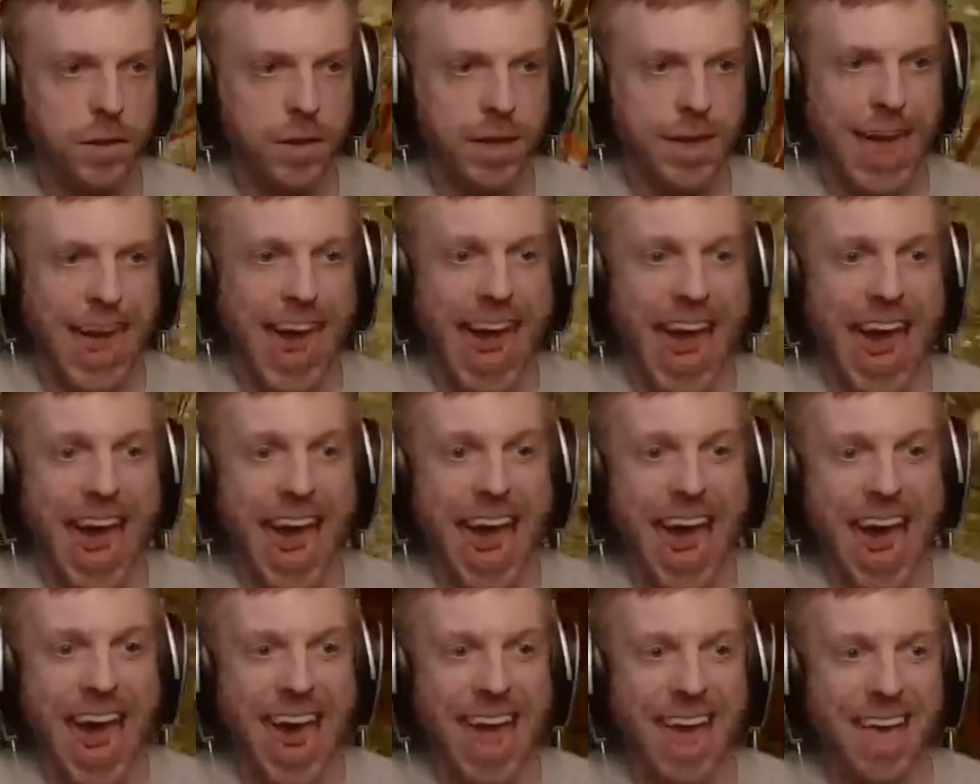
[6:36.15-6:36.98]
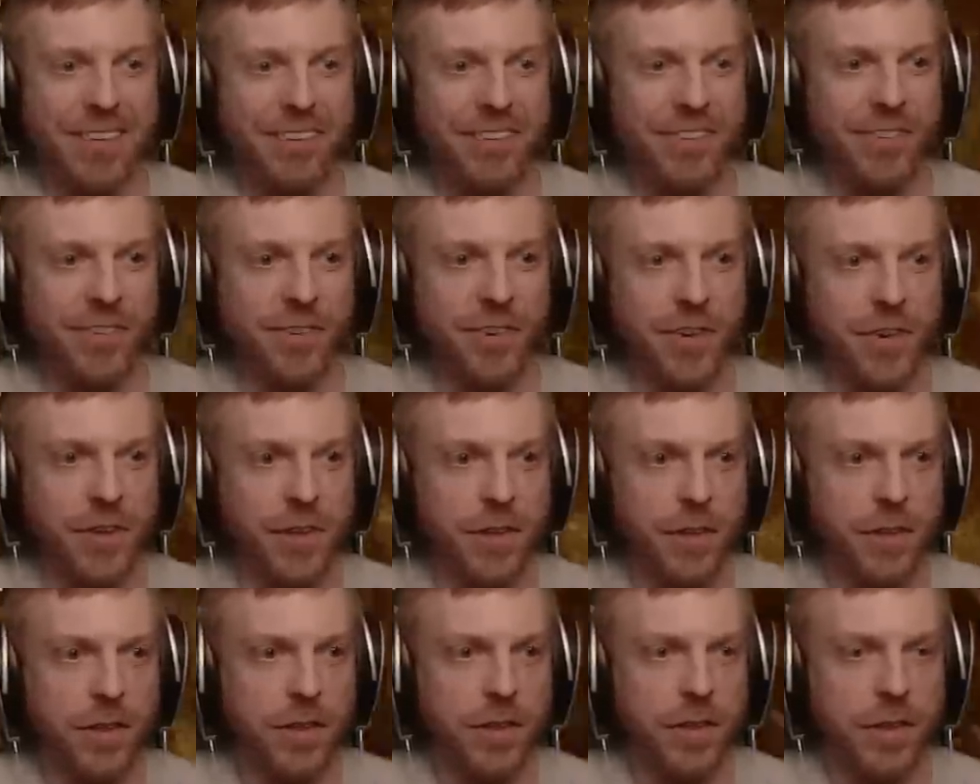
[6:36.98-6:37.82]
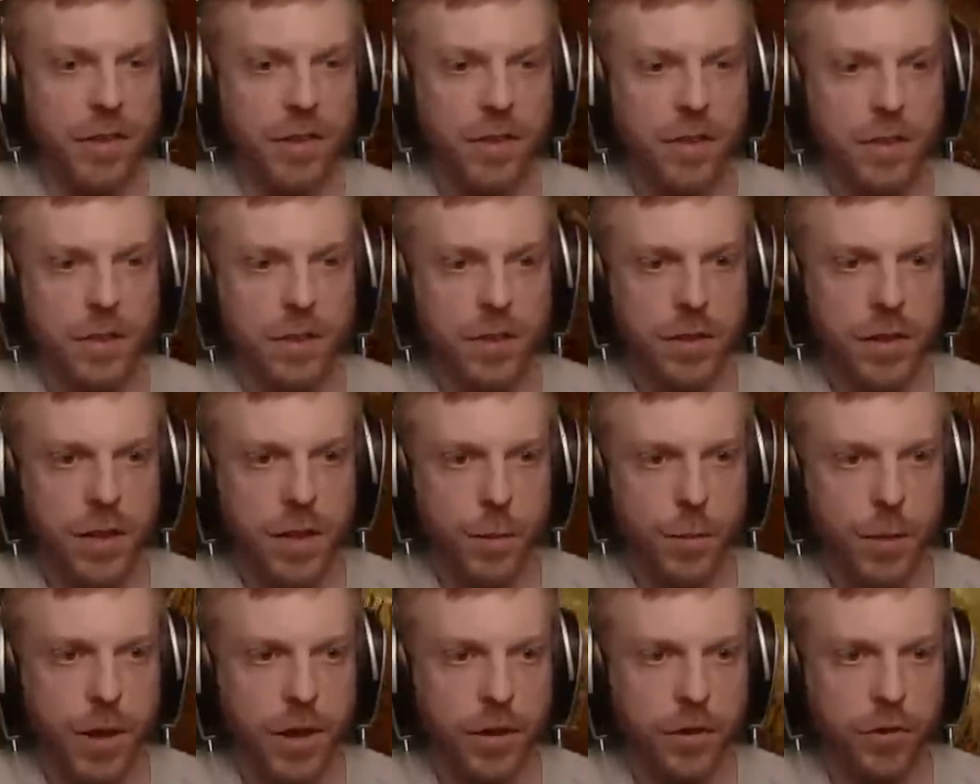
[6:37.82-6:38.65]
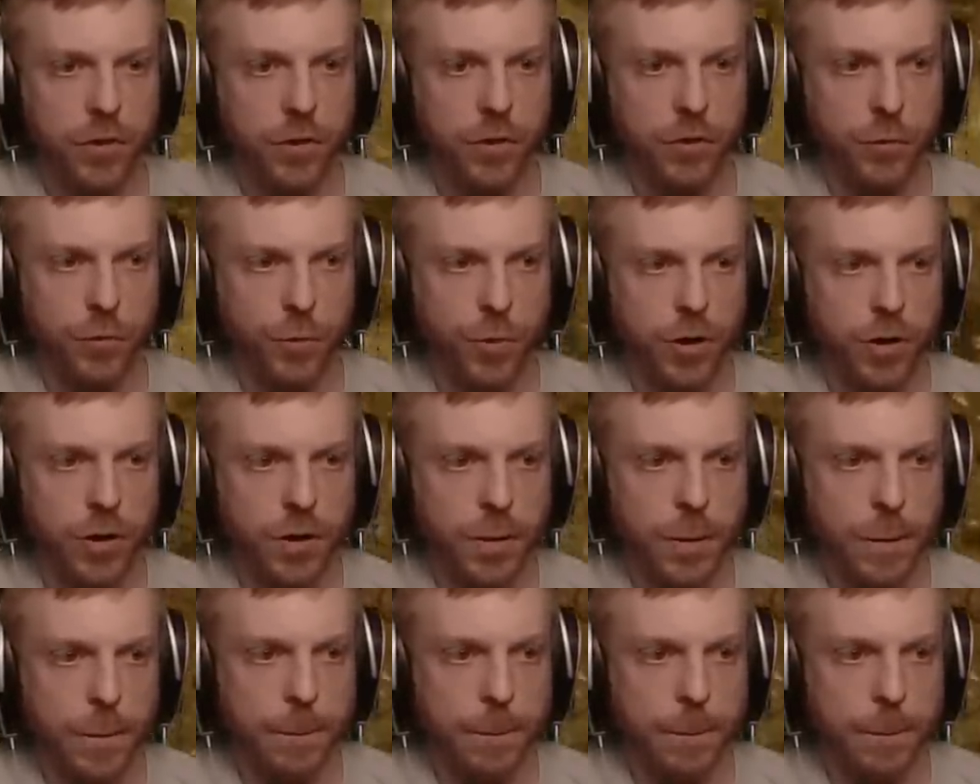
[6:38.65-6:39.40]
Yes! Can I make it to this one?